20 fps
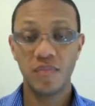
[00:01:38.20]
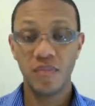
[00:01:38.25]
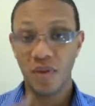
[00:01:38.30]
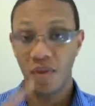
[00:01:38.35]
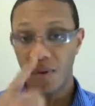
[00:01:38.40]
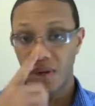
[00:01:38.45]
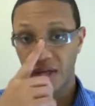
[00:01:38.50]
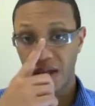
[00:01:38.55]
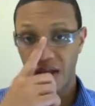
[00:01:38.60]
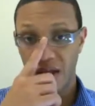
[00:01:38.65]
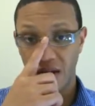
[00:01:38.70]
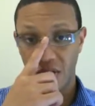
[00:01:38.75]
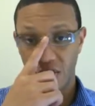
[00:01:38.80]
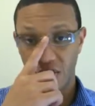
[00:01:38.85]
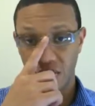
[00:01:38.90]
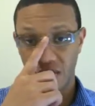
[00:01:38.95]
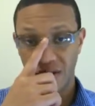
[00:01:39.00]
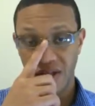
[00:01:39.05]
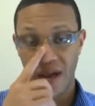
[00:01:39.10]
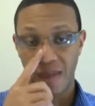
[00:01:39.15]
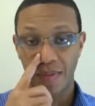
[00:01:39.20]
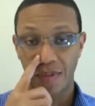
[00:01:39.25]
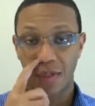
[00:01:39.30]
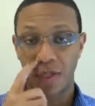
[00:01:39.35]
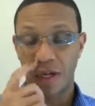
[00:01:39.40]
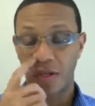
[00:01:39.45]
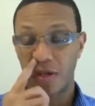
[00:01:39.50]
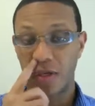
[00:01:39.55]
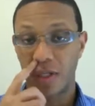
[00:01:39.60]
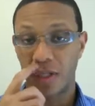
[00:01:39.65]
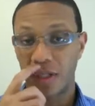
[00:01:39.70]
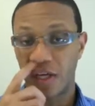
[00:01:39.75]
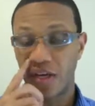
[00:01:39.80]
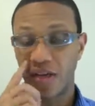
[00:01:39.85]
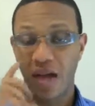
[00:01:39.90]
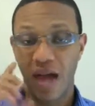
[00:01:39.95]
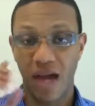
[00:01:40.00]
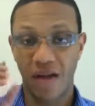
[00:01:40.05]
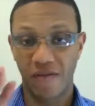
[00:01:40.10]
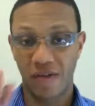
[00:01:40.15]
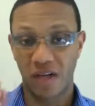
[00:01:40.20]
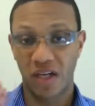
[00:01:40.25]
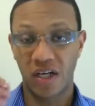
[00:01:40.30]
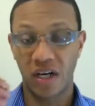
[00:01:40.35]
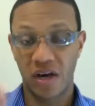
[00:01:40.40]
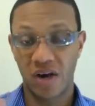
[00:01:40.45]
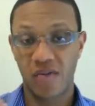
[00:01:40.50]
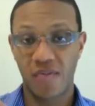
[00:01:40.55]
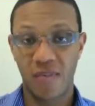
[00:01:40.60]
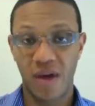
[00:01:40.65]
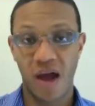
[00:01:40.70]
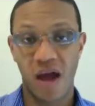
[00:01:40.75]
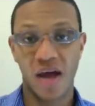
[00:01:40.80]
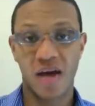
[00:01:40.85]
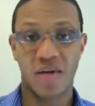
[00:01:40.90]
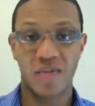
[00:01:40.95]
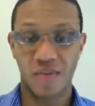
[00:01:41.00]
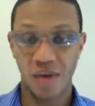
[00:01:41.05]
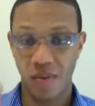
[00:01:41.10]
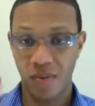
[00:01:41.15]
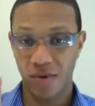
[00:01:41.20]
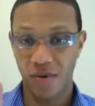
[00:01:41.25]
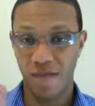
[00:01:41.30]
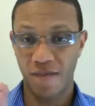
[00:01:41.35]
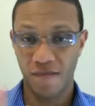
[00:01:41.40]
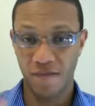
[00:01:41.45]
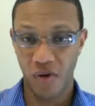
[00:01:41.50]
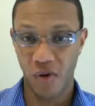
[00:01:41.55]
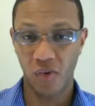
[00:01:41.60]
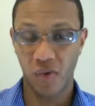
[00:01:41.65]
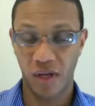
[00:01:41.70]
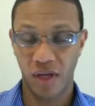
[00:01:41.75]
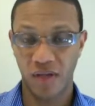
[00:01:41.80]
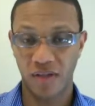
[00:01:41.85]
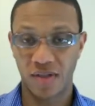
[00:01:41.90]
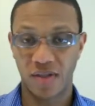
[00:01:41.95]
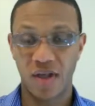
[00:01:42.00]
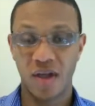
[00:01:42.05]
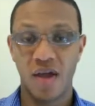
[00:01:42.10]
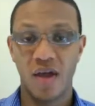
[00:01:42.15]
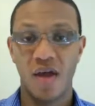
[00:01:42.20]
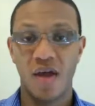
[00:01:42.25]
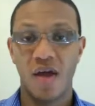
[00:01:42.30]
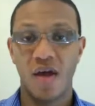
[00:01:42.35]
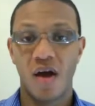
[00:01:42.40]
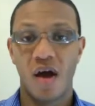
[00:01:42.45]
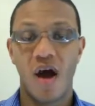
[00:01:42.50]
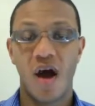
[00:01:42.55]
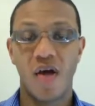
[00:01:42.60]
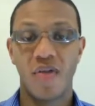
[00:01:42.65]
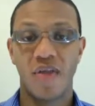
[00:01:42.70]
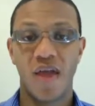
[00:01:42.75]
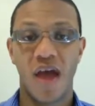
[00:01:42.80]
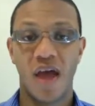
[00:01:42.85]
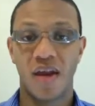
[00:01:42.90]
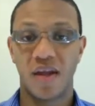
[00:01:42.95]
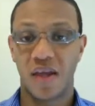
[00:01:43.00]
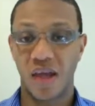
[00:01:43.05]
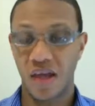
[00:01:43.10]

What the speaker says: But again, in order to tap into that, you need to have a clear mind and be able to focus on that.